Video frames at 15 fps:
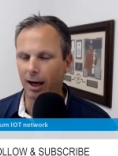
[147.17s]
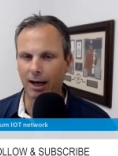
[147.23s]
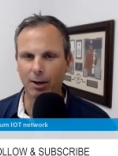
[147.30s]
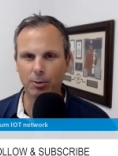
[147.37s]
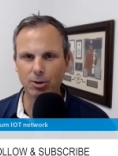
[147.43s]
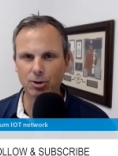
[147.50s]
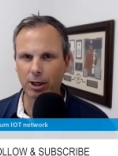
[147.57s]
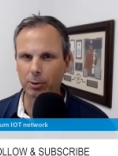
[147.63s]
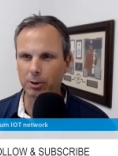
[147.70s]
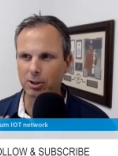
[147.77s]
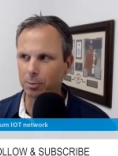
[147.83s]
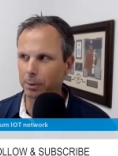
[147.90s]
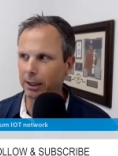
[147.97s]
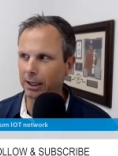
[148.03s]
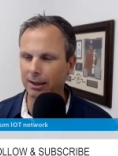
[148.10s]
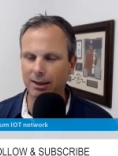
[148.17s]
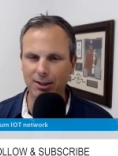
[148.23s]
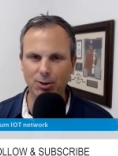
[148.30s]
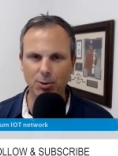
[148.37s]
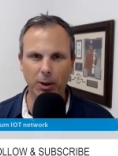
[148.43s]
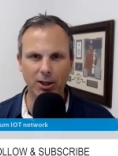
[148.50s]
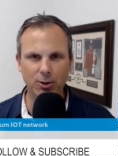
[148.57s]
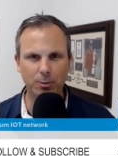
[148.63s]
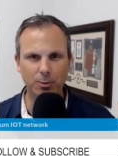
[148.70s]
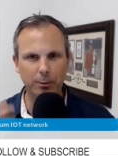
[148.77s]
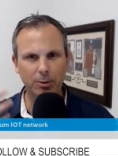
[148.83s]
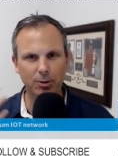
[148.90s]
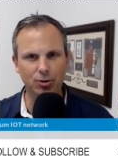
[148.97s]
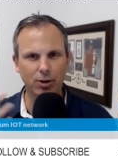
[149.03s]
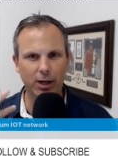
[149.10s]
I always try to explain it this way, because
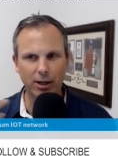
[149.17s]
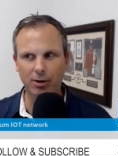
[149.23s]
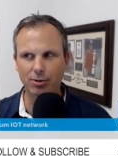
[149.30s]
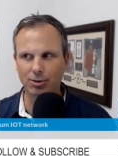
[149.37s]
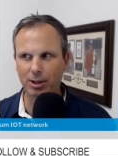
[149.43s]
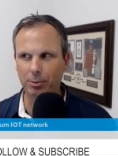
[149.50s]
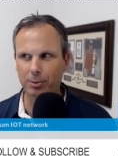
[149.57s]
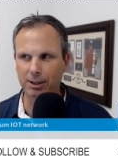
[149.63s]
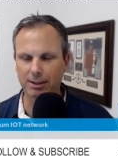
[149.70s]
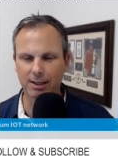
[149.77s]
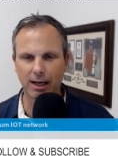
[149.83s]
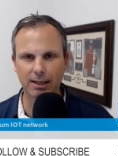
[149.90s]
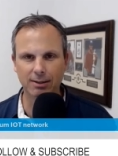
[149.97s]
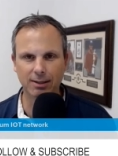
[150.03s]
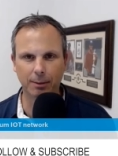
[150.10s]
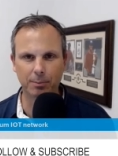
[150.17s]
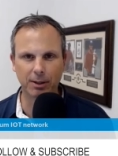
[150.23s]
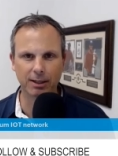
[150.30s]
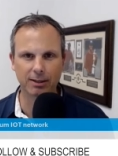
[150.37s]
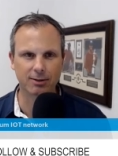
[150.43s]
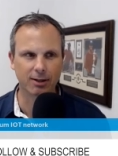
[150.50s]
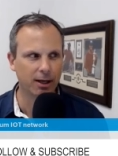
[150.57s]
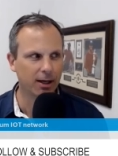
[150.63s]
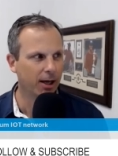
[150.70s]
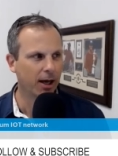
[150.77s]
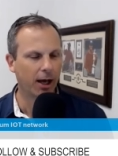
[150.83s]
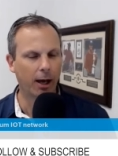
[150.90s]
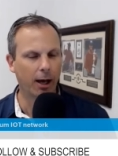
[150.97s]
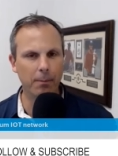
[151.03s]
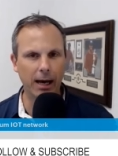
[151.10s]
people try to understand what this concept is.
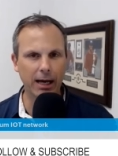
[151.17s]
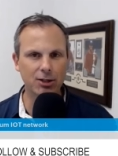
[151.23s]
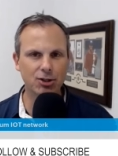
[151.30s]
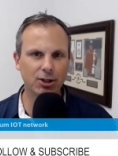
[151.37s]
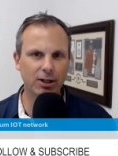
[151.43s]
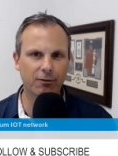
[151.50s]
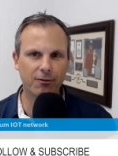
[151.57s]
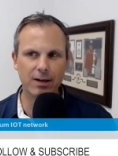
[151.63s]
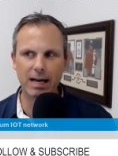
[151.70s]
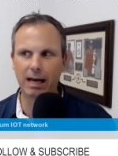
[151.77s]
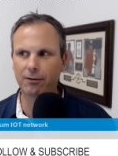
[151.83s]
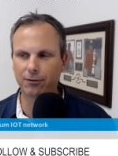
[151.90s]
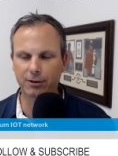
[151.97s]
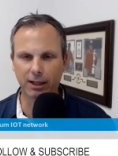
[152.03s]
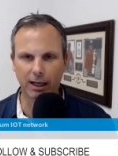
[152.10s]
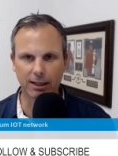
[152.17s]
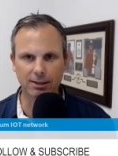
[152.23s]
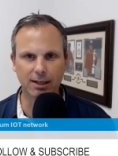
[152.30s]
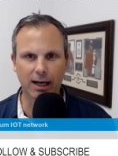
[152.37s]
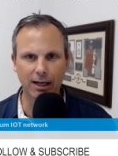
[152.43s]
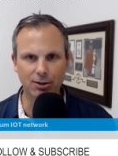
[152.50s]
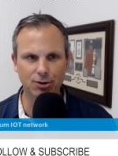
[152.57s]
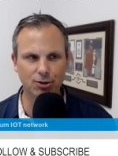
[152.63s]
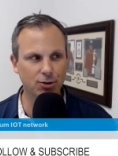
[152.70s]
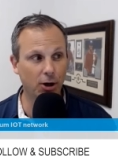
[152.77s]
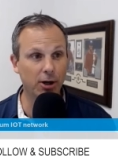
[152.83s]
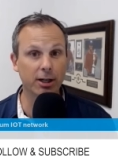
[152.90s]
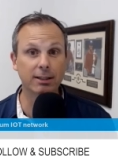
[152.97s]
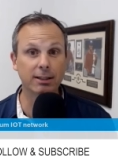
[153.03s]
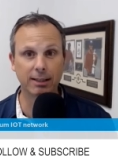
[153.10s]
Imagine if Netflix got
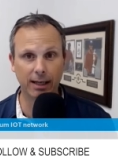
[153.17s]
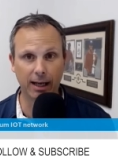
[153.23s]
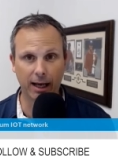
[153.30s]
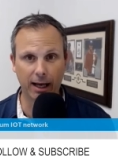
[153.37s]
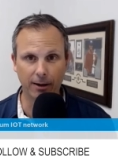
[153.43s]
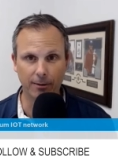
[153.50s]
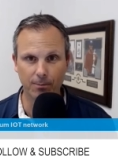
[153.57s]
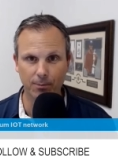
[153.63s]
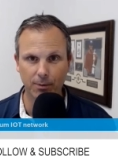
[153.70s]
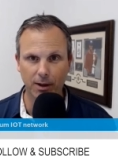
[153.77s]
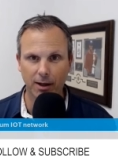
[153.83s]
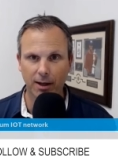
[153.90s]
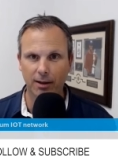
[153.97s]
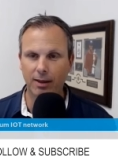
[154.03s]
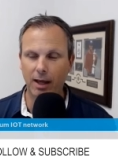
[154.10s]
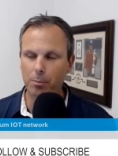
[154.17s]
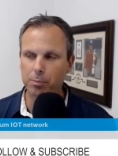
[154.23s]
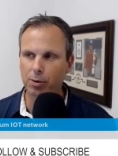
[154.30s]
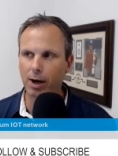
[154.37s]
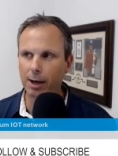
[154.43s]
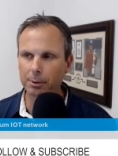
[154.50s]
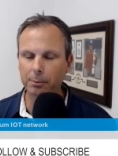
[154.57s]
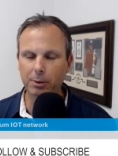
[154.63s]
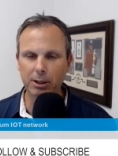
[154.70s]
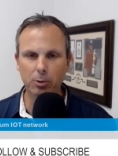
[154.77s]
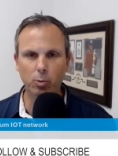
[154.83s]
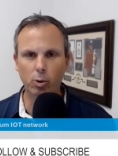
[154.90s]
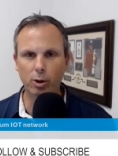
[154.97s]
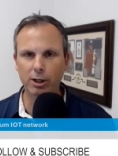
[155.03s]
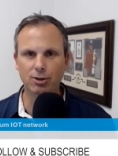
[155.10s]
started today. They
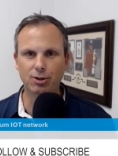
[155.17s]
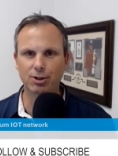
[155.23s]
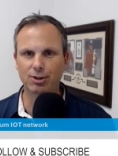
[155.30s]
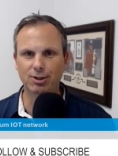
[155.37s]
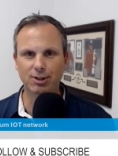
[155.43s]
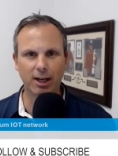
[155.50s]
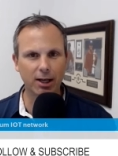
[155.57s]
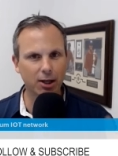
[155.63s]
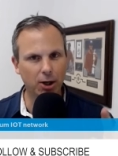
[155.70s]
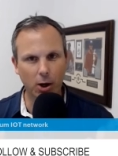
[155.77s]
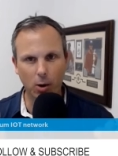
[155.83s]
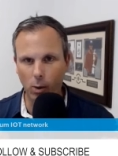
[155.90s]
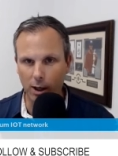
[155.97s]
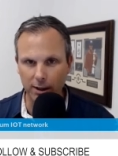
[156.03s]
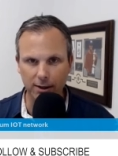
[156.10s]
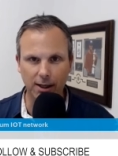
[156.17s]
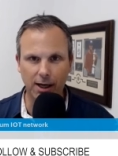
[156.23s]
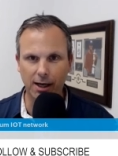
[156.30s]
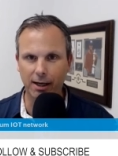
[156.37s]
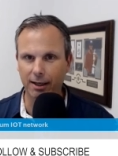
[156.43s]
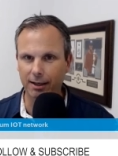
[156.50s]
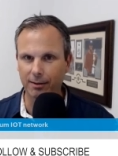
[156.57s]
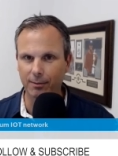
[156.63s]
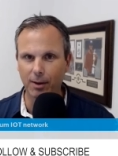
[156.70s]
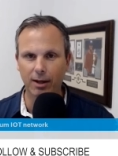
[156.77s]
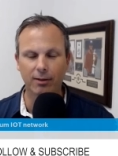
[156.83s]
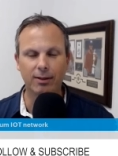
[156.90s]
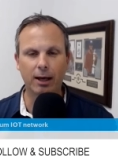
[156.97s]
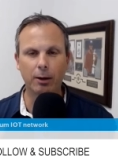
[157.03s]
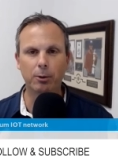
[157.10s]
probably wouldn't just say go online.
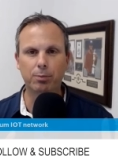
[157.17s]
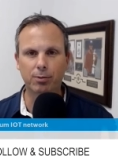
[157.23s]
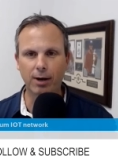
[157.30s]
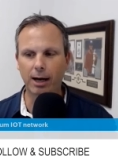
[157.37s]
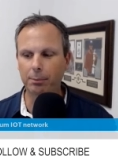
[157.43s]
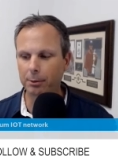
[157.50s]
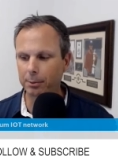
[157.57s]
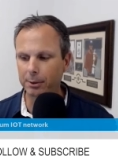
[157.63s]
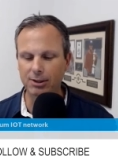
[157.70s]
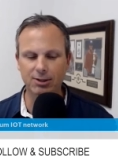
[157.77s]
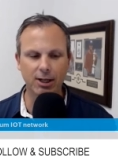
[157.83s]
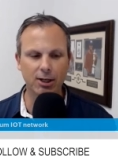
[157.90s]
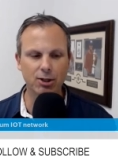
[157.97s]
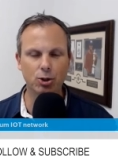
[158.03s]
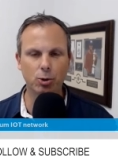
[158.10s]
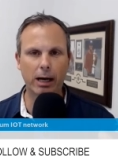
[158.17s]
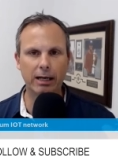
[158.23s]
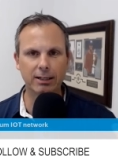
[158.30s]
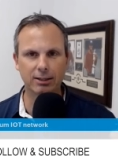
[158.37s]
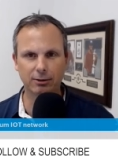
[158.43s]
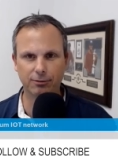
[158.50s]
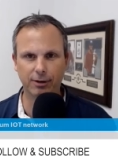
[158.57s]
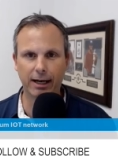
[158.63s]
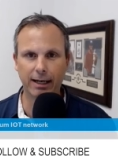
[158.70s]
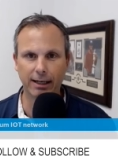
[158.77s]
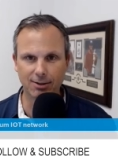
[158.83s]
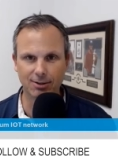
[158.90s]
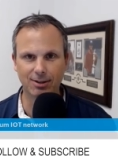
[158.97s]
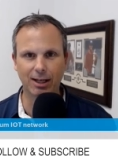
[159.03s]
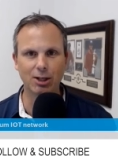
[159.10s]
They would probably send you out a
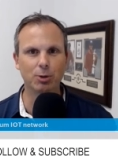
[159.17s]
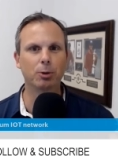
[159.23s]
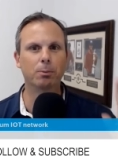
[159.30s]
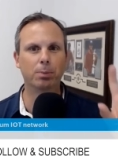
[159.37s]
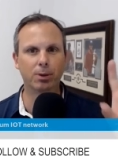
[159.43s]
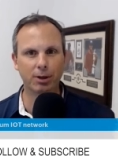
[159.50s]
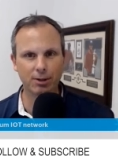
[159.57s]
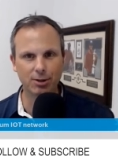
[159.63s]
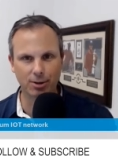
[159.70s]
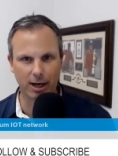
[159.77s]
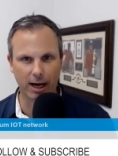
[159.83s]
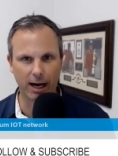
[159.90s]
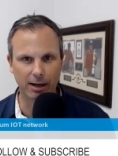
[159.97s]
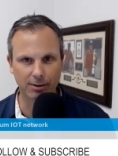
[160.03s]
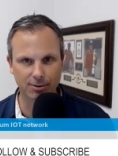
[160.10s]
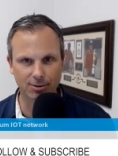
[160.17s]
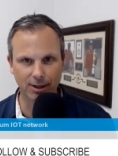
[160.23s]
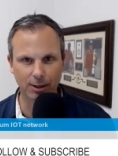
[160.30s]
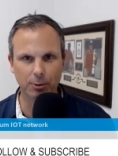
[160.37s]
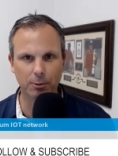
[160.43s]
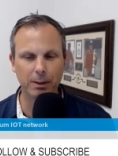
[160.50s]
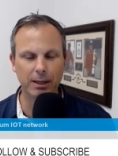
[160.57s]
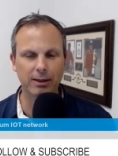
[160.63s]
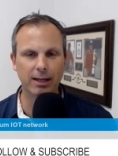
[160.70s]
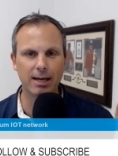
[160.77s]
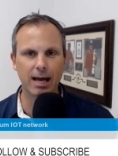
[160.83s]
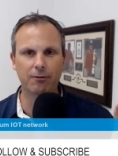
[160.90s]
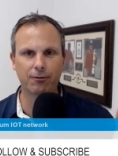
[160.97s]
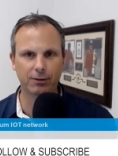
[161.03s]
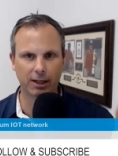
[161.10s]
device that you would put in your house, and it would be the
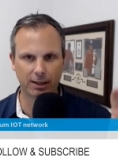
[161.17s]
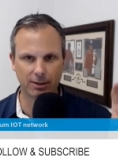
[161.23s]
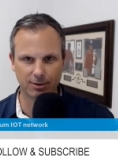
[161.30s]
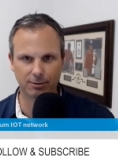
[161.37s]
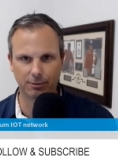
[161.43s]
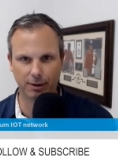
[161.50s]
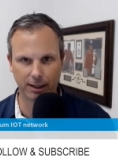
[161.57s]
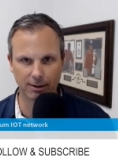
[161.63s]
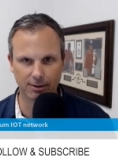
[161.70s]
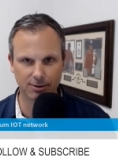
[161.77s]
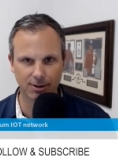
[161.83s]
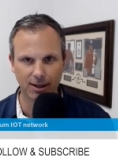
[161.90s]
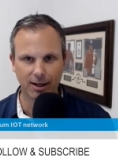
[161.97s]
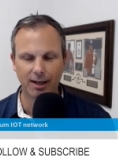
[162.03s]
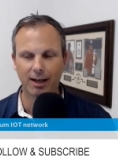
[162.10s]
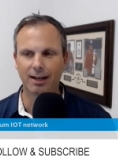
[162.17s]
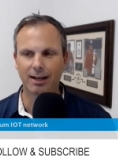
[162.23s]
Netflix device.